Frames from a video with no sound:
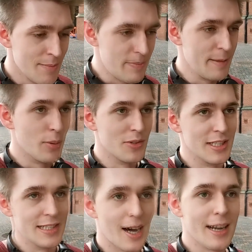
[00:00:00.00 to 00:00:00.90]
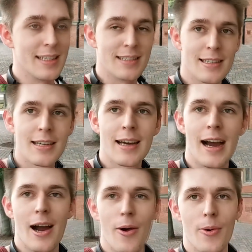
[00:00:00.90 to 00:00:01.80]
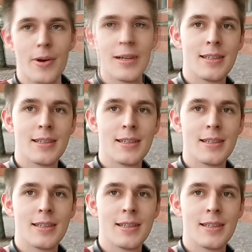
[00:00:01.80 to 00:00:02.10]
people denying how